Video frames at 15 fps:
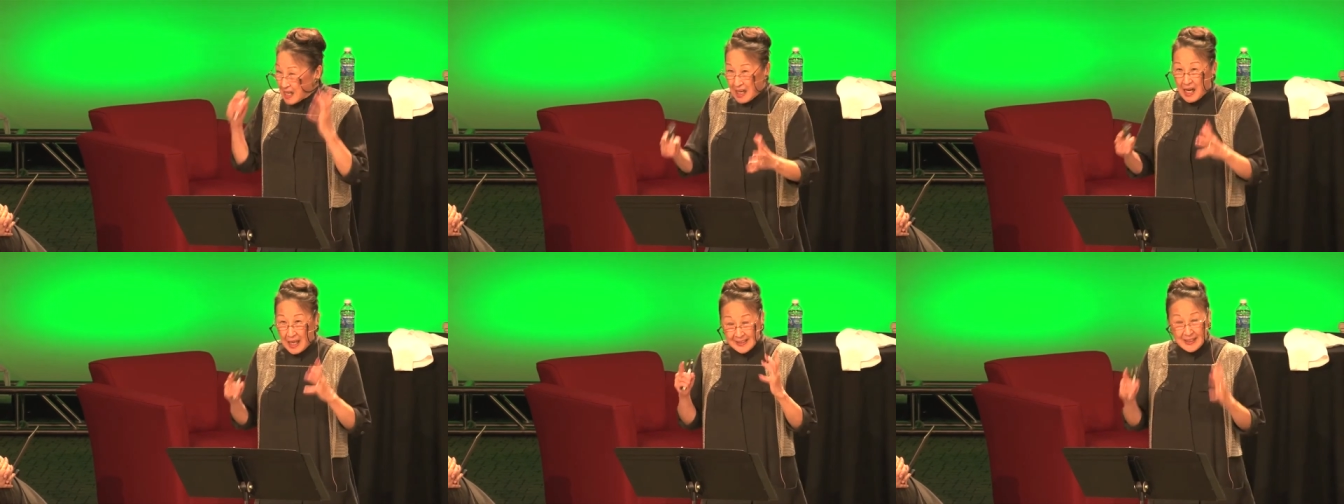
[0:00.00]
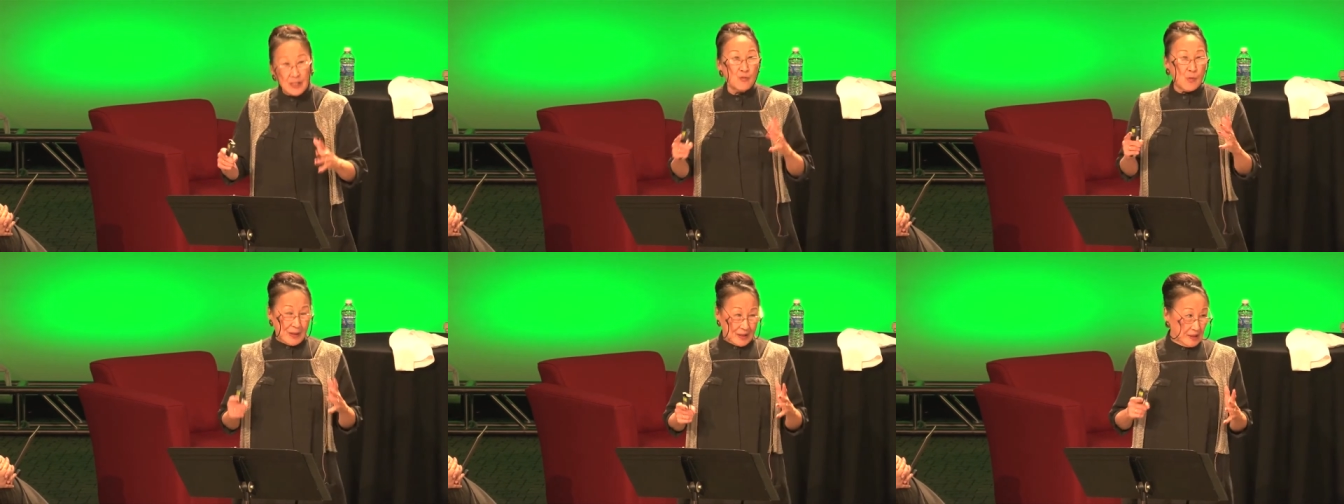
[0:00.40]
I didn't
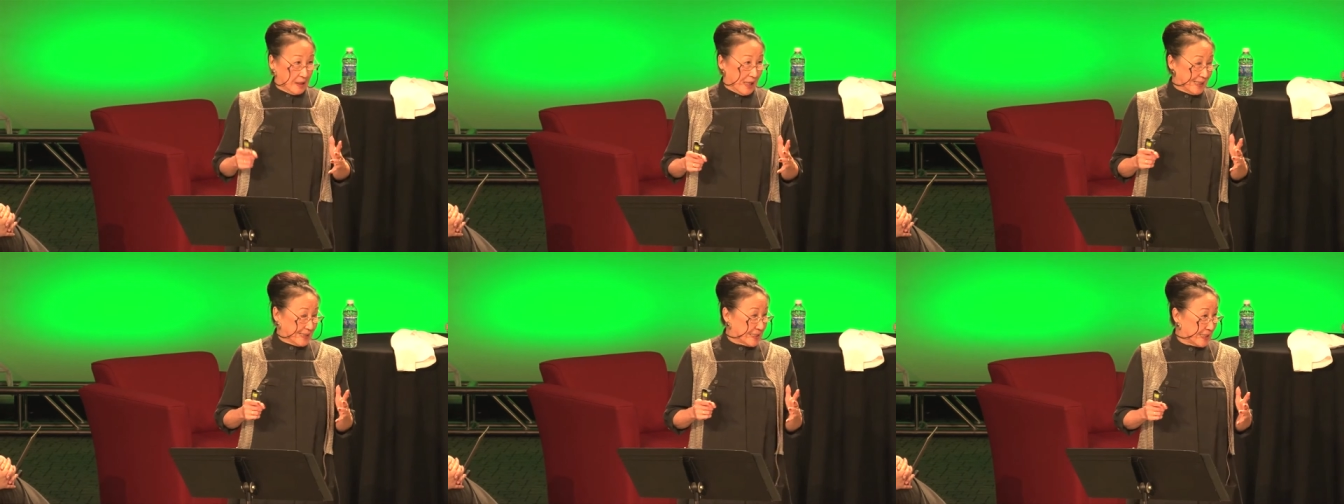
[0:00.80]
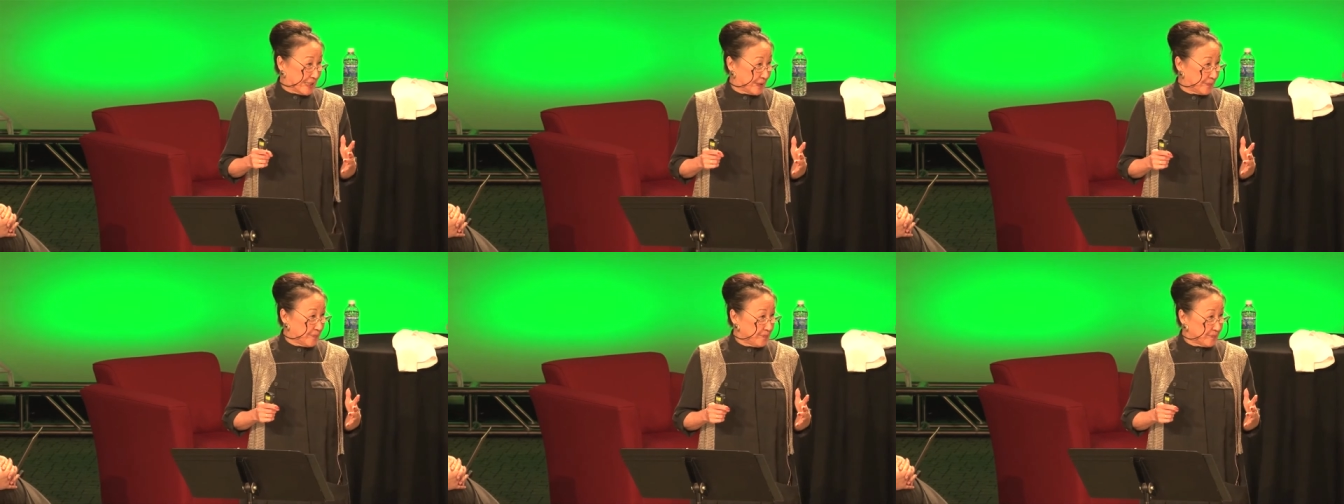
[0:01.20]
want to lie to him.
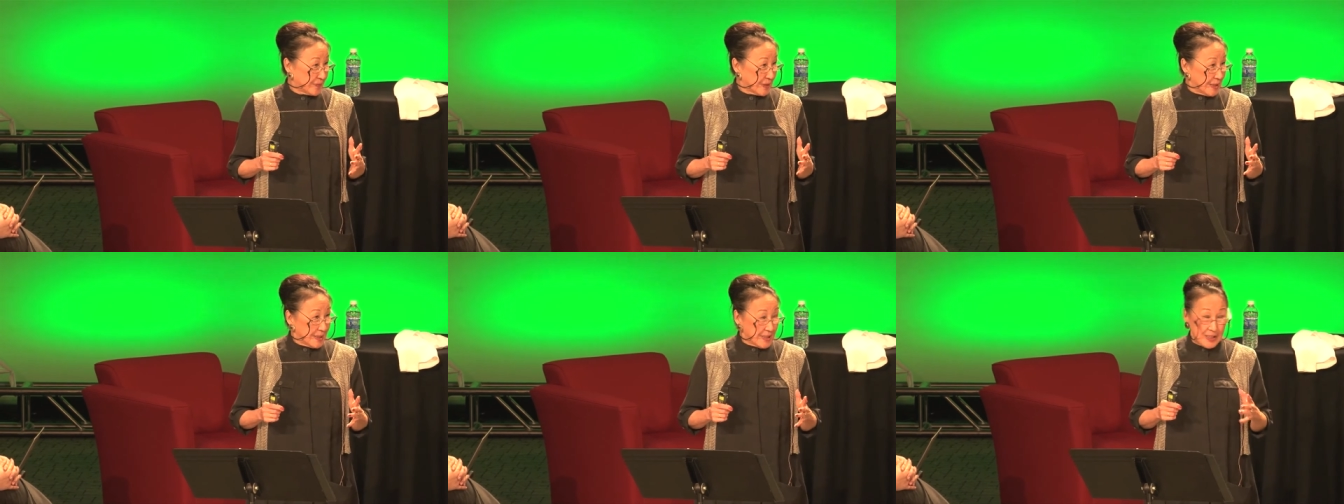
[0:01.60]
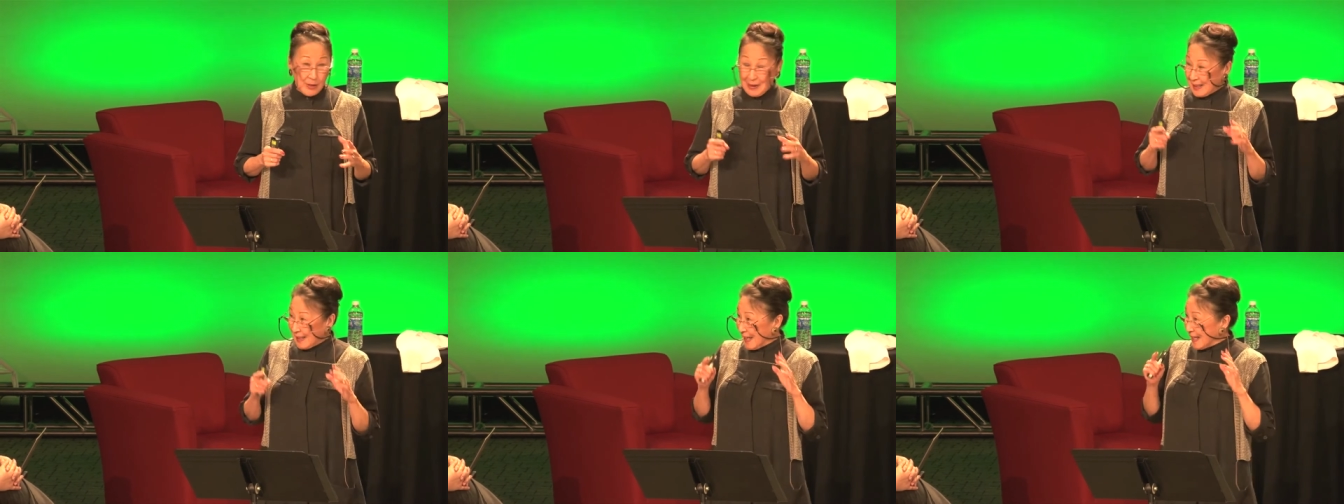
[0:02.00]
So
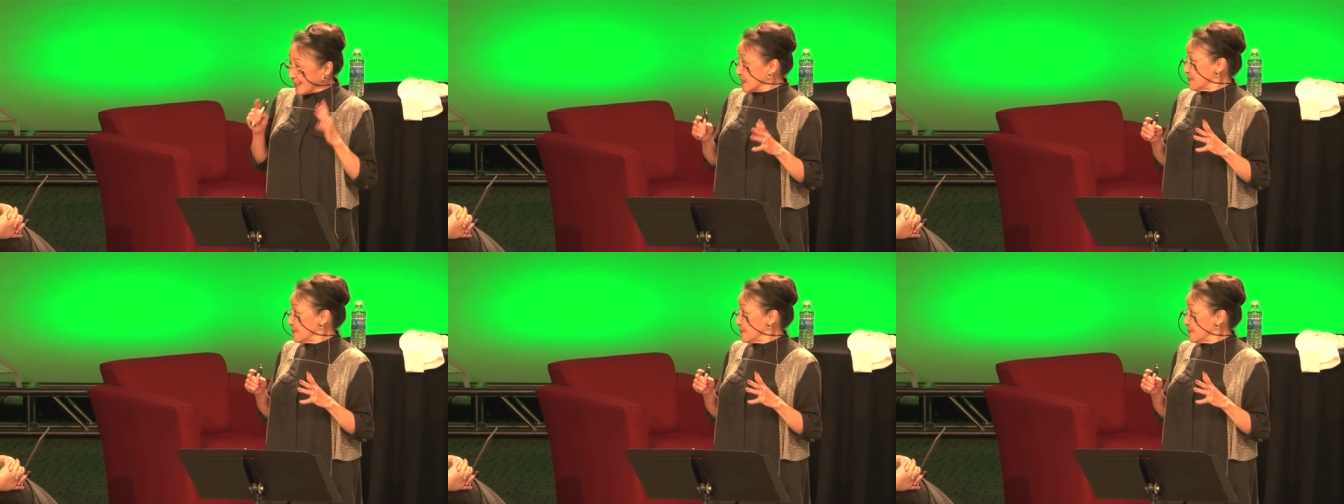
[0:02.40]
I had to